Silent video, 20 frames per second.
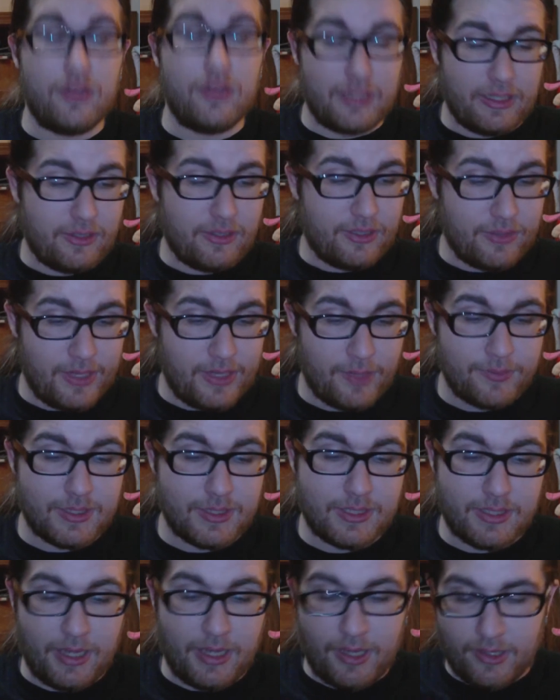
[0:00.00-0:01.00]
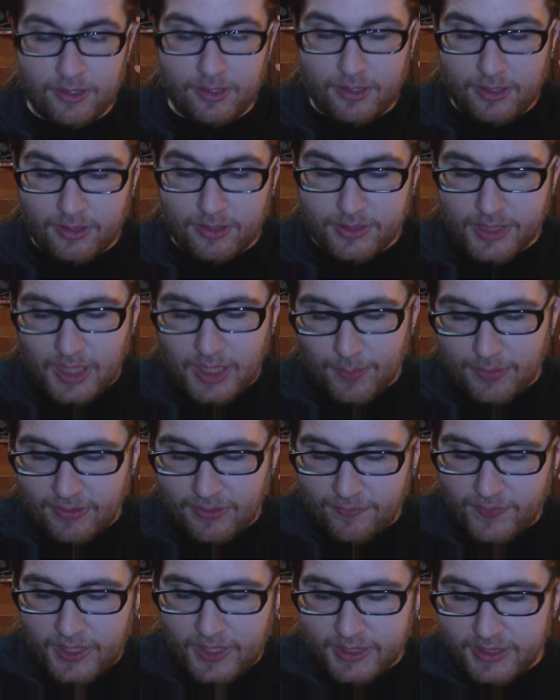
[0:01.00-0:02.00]
out, I'd have to say. And on top of
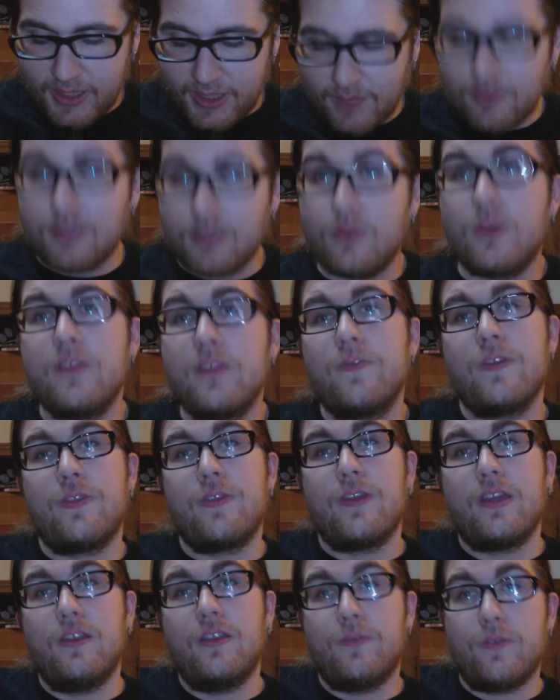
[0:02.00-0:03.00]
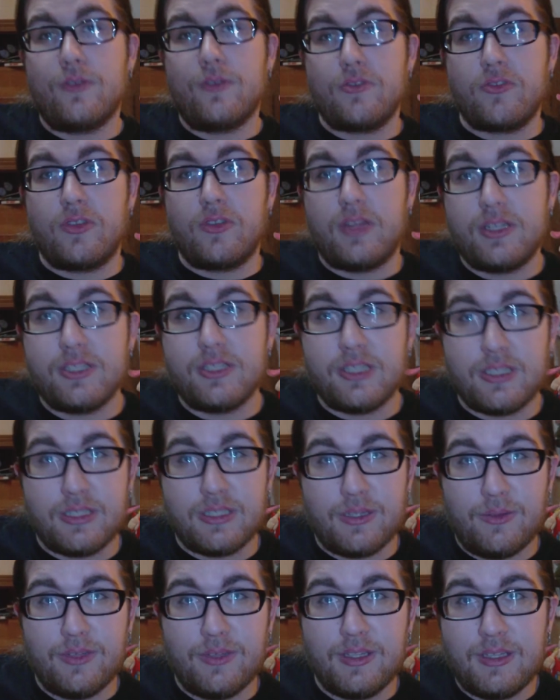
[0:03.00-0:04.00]
the fact they gave the 25th anniversary Legend of
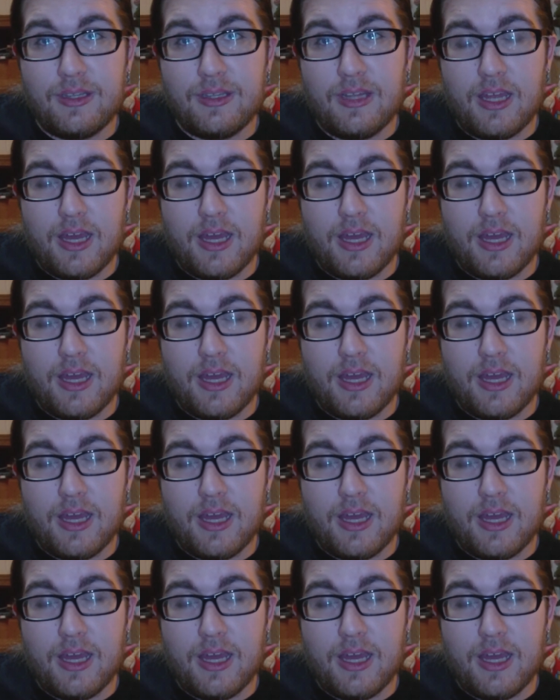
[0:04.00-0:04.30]
Zelda